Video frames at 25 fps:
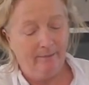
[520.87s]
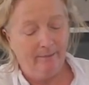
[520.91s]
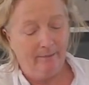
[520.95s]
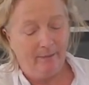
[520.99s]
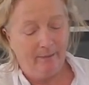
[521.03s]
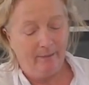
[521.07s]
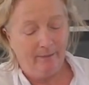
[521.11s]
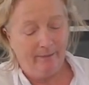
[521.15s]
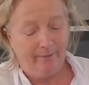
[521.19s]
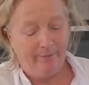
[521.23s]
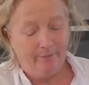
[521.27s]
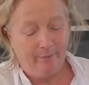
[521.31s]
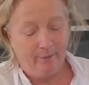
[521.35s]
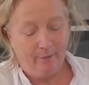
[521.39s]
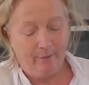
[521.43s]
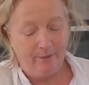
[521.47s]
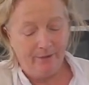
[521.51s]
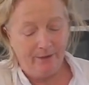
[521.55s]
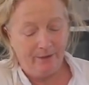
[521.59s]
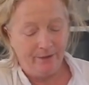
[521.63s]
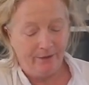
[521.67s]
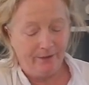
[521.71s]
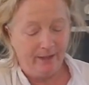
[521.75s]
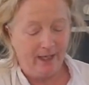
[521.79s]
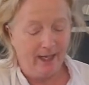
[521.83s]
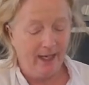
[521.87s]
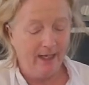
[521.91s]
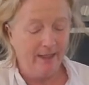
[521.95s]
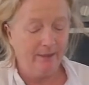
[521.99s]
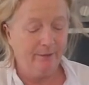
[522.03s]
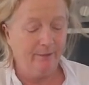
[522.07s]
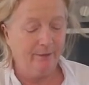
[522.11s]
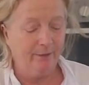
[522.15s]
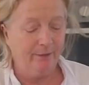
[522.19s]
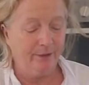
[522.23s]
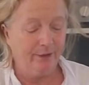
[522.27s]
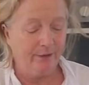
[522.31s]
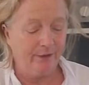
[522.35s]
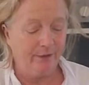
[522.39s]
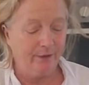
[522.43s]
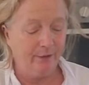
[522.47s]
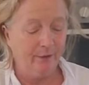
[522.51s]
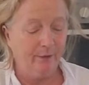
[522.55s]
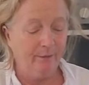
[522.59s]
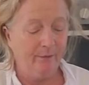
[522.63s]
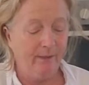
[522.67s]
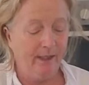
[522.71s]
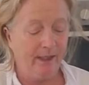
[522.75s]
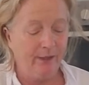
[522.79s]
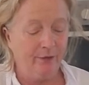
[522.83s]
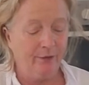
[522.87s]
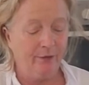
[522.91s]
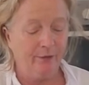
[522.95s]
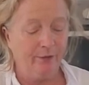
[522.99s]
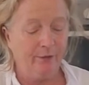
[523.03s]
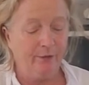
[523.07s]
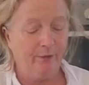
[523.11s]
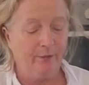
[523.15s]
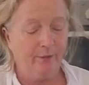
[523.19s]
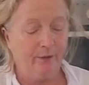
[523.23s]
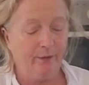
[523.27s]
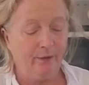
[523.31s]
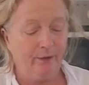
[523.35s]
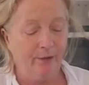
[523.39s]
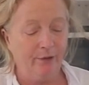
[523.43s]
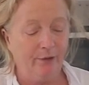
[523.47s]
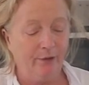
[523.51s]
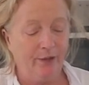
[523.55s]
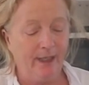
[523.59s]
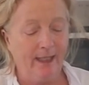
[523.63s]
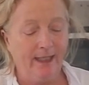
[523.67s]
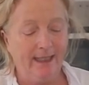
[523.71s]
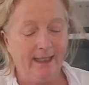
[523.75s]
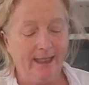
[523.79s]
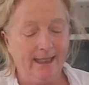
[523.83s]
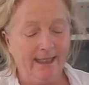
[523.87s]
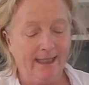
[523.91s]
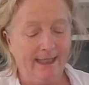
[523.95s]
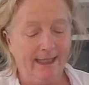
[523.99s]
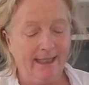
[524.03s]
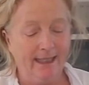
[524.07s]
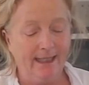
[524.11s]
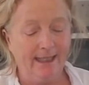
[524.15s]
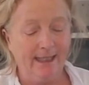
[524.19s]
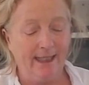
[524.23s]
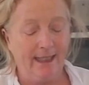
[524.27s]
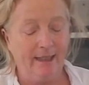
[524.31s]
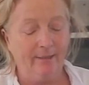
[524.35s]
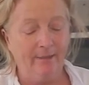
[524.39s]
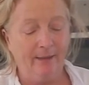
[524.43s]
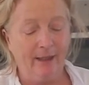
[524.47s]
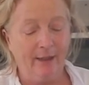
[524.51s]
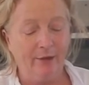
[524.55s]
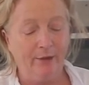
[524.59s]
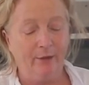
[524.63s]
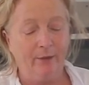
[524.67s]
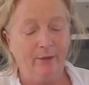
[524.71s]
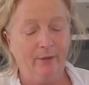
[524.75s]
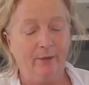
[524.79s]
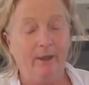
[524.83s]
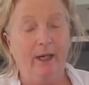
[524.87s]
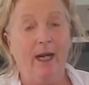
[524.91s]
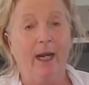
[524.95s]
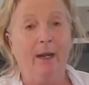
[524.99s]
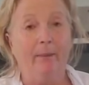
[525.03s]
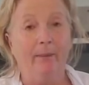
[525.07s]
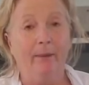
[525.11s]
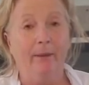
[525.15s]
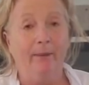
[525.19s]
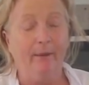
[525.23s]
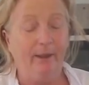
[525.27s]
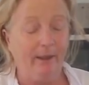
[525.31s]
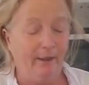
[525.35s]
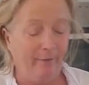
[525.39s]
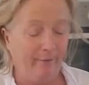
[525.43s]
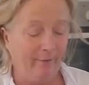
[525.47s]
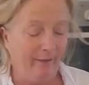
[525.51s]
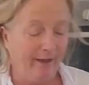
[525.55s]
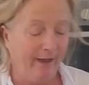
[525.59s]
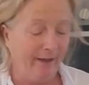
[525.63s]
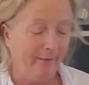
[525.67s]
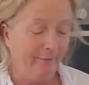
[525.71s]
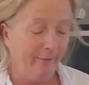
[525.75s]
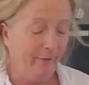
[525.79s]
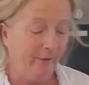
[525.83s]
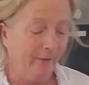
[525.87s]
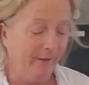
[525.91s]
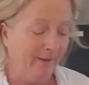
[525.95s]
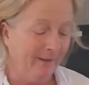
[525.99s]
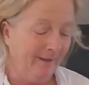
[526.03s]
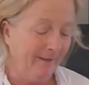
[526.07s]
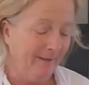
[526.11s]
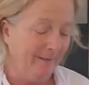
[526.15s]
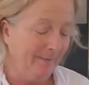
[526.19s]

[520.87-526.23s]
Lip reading: But before we do that, we're just going to make sure, we're going to check the seasoning, make sure we're happy with the flavour,